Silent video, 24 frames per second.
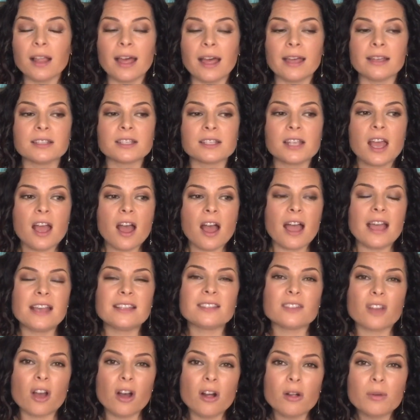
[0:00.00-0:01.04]
And
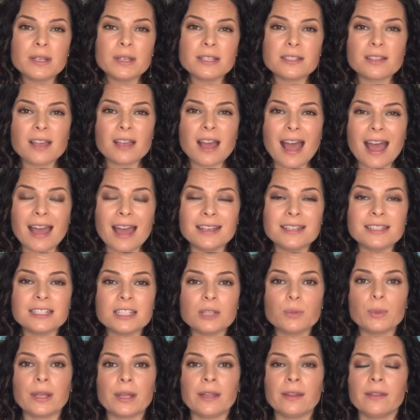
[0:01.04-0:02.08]
it's always handy
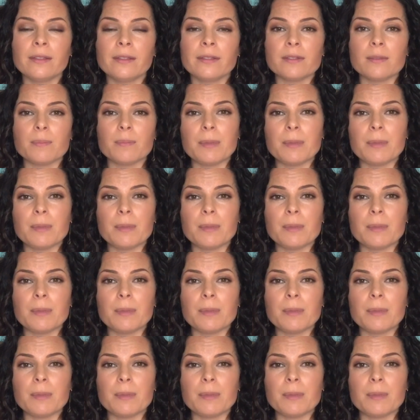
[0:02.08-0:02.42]
when the